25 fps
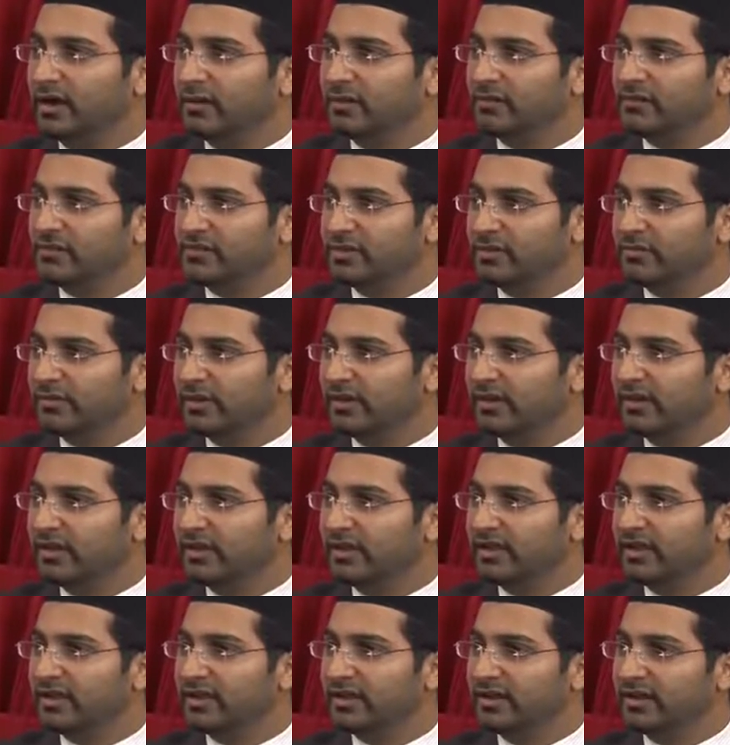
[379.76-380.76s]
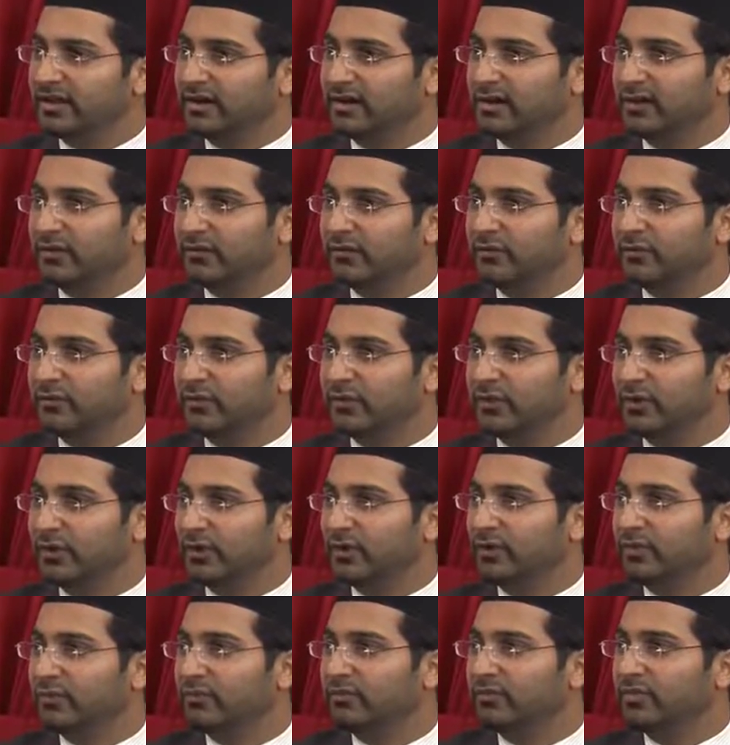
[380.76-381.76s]
Similarly,
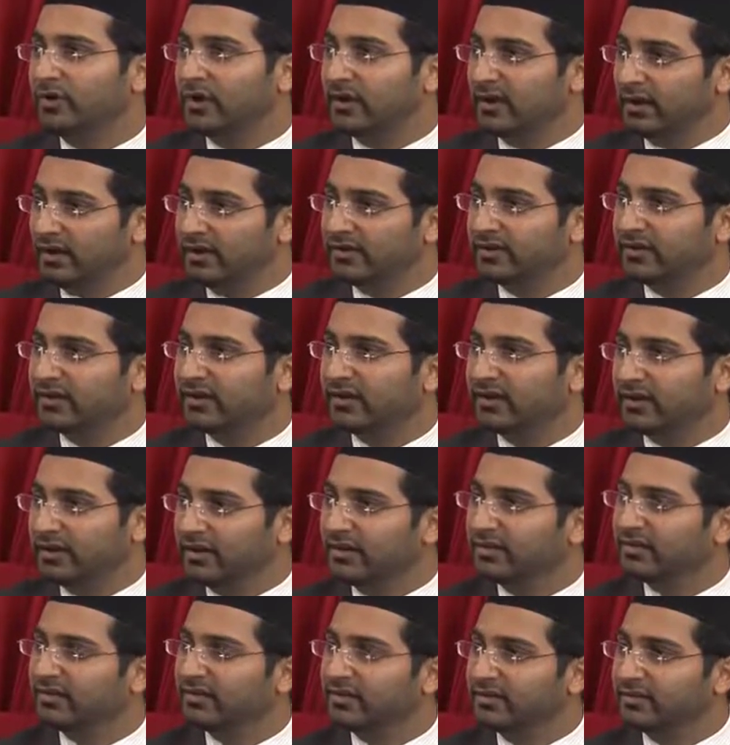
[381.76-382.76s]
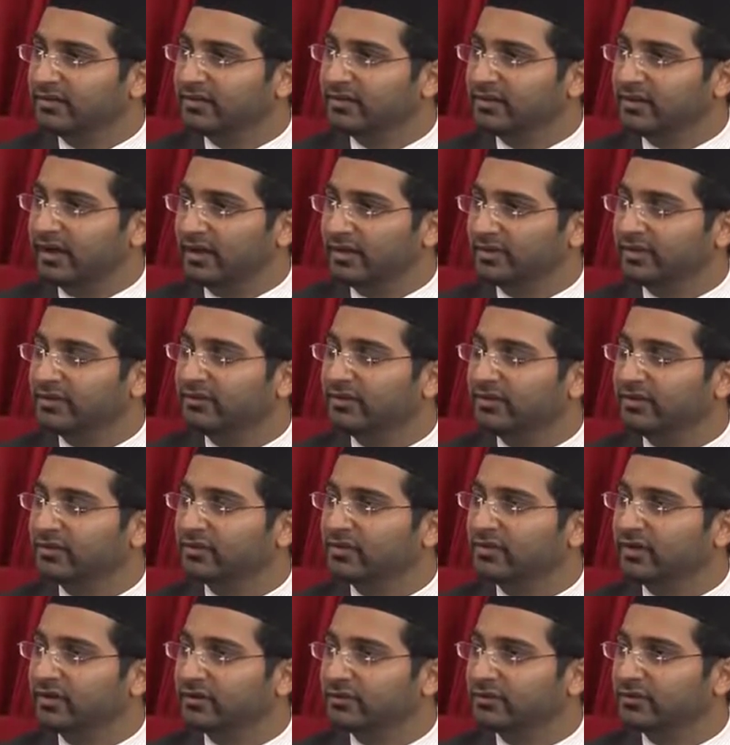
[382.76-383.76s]
other activities
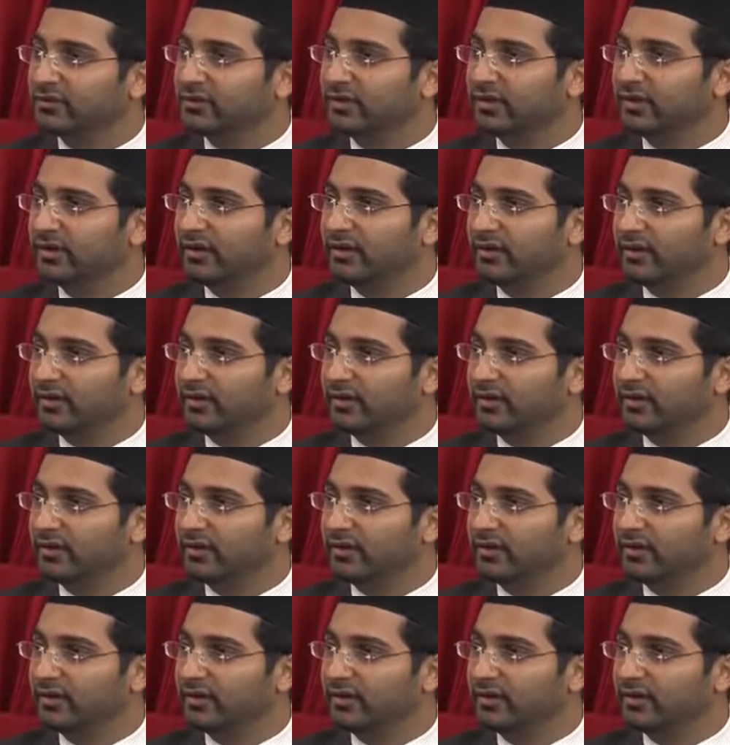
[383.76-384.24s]
are also there.